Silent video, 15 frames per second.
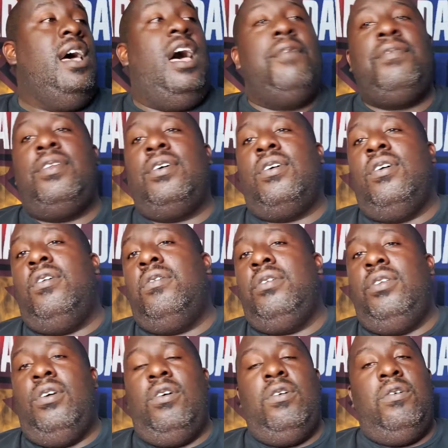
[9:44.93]
I'm going to go,
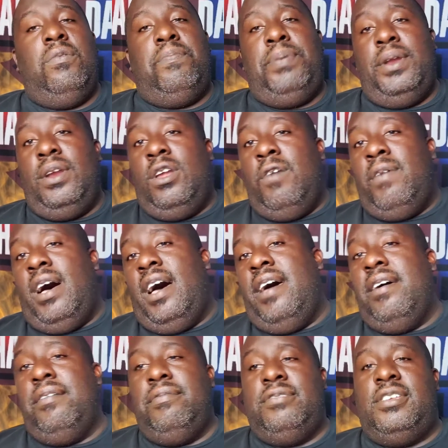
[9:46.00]
you know, put it on
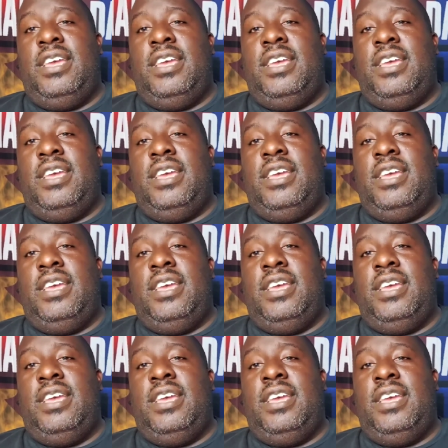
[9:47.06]
my